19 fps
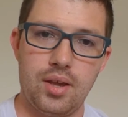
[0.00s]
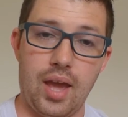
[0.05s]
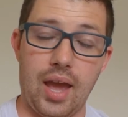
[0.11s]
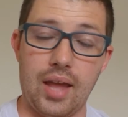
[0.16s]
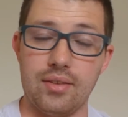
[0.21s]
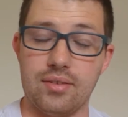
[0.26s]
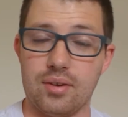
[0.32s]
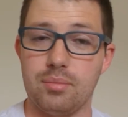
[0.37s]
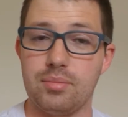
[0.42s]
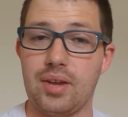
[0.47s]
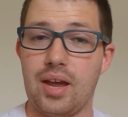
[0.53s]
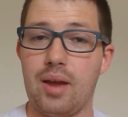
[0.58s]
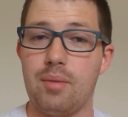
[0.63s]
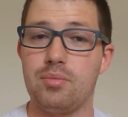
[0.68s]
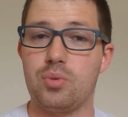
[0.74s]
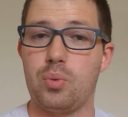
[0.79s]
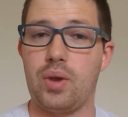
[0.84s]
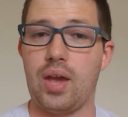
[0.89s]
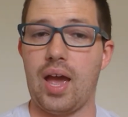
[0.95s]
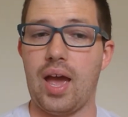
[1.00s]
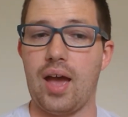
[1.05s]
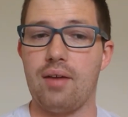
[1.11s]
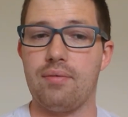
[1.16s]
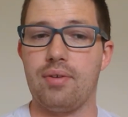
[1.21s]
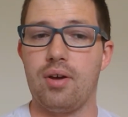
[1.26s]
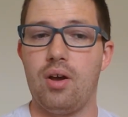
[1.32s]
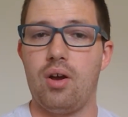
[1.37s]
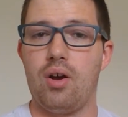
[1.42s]
And sometimes we
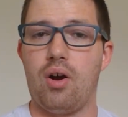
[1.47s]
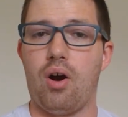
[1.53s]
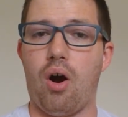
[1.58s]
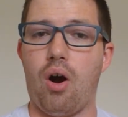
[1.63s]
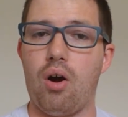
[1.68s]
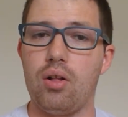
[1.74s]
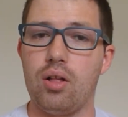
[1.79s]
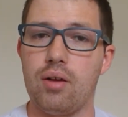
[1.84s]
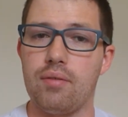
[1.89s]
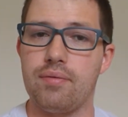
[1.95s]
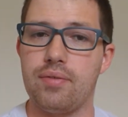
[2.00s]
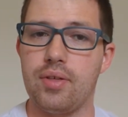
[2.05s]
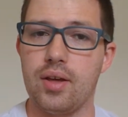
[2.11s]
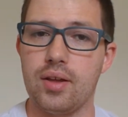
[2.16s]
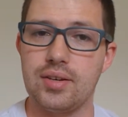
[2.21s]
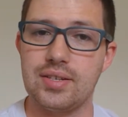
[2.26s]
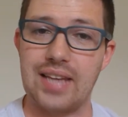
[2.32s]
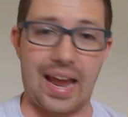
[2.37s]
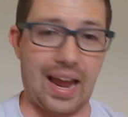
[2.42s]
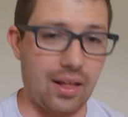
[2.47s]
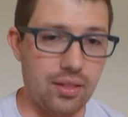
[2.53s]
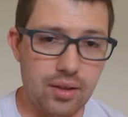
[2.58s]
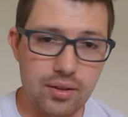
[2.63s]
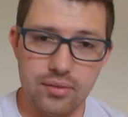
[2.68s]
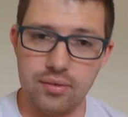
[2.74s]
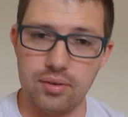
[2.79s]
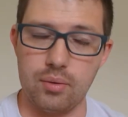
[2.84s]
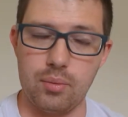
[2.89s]
have all of the
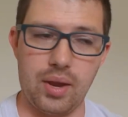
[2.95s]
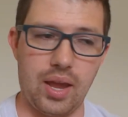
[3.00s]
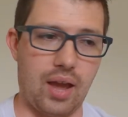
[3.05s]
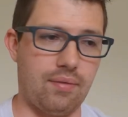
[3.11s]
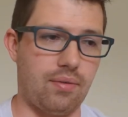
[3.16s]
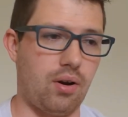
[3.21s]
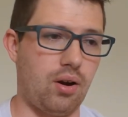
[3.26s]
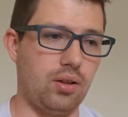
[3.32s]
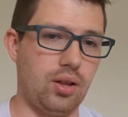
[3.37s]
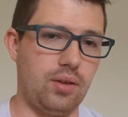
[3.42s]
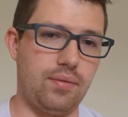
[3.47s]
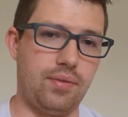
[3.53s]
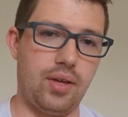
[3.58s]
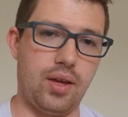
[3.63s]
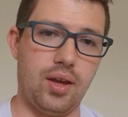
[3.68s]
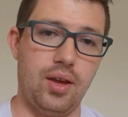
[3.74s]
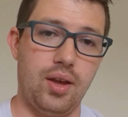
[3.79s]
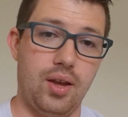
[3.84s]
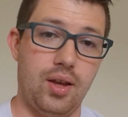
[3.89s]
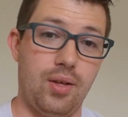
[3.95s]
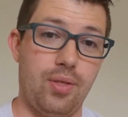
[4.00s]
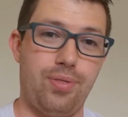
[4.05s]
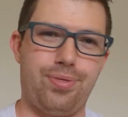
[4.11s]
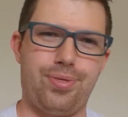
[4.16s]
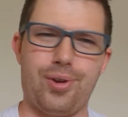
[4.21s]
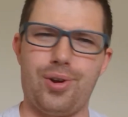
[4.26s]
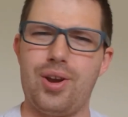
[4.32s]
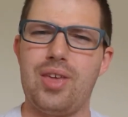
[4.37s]
talents, and we have all of the
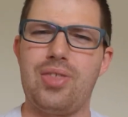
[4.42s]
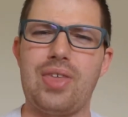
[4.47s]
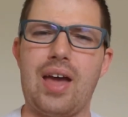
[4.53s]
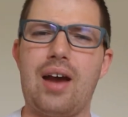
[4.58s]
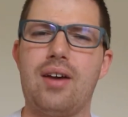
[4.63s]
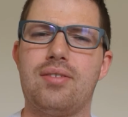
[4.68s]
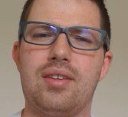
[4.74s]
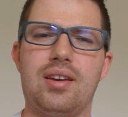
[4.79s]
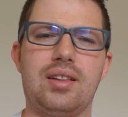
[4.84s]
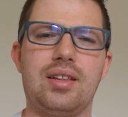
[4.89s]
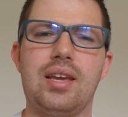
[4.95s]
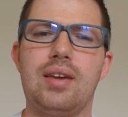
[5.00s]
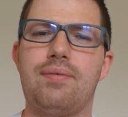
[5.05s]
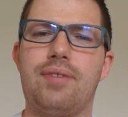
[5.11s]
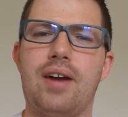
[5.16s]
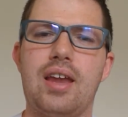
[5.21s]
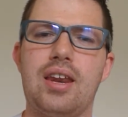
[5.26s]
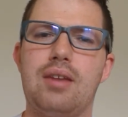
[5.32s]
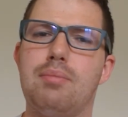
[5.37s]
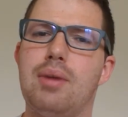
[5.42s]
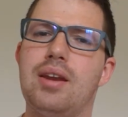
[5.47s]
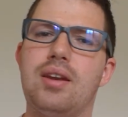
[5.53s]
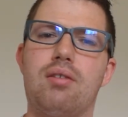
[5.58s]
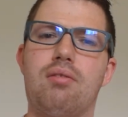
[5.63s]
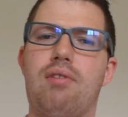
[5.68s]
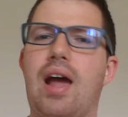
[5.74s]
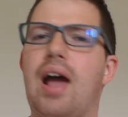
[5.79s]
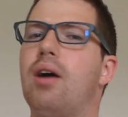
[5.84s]
30,000 elite fighting men
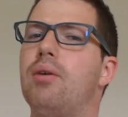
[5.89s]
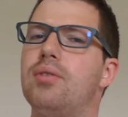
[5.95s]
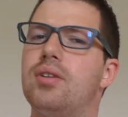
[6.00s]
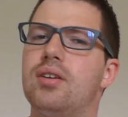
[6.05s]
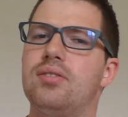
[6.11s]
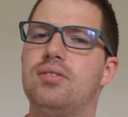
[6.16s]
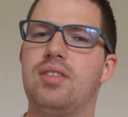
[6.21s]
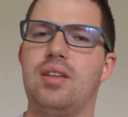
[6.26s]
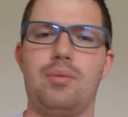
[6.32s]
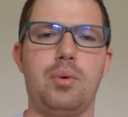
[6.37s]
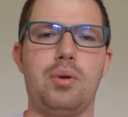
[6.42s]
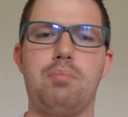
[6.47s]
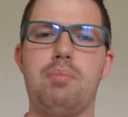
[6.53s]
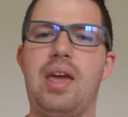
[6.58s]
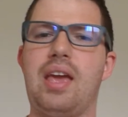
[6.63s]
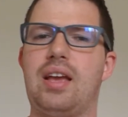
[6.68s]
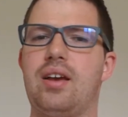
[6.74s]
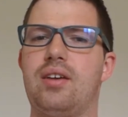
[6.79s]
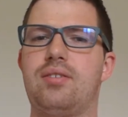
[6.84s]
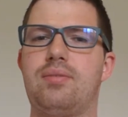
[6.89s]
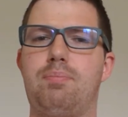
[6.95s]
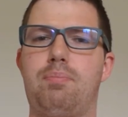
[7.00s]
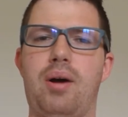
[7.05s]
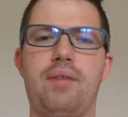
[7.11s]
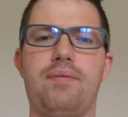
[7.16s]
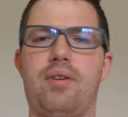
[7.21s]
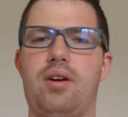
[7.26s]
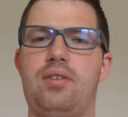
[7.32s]
around us that would make us
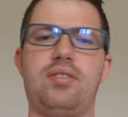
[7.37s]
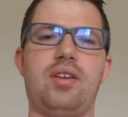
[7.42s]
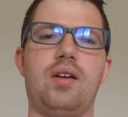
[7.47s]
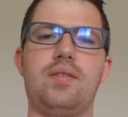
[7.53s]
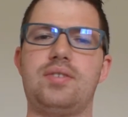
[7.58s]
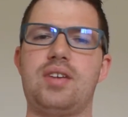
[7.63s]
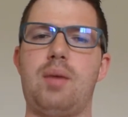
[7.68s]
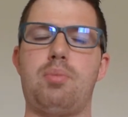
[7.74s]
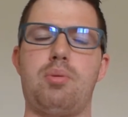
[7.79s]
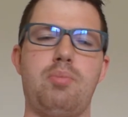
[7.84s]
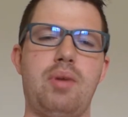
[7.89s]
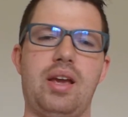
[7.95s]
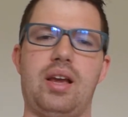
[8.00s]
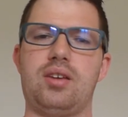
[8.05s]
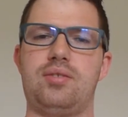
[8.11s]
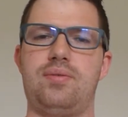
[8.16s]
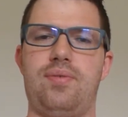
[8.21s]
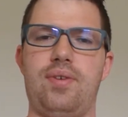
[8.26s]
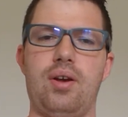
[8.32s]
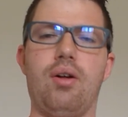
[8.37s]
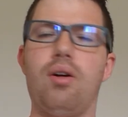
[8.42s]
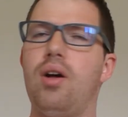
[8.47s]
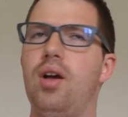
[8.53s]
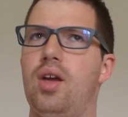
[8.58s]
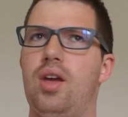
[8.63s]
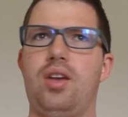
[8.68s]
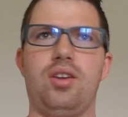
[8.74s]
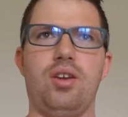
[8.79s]
puff ourselves up and make us feel,
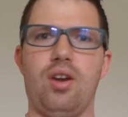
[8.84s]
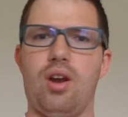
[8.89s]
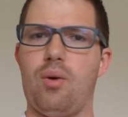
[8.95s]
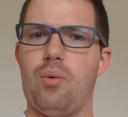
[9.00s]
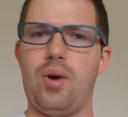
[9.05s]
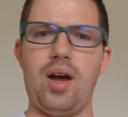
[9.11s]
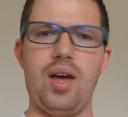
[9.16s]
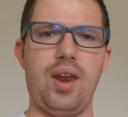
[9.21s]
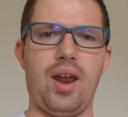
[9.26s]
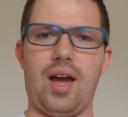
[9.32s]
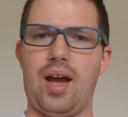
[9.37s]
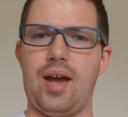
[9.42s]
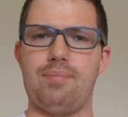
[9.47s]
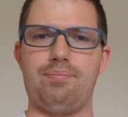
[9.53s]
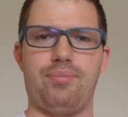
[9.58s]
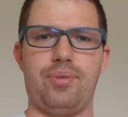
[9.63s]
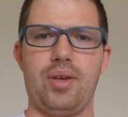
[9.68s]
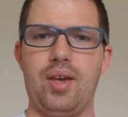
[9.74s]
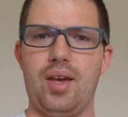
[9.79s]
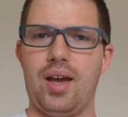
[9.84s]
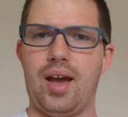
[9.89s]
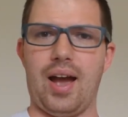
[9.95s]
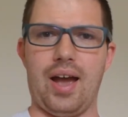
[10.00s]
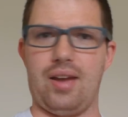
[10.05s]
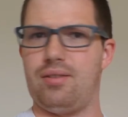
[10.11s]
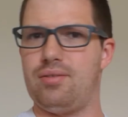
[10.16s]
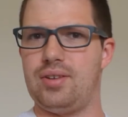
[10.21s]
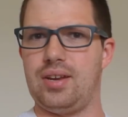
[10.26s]
you know what?
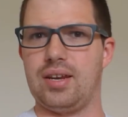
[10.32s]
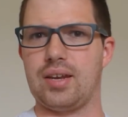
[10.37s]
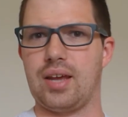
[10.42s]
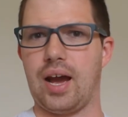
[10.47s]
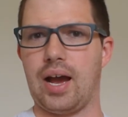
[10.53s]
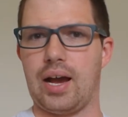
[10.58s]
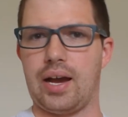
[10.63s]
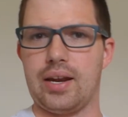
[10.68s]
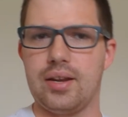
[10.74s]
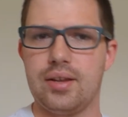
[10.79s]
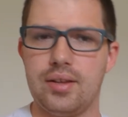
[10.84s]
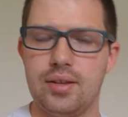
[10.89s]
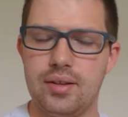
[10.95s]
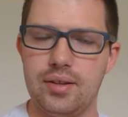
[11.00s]
I don't need God.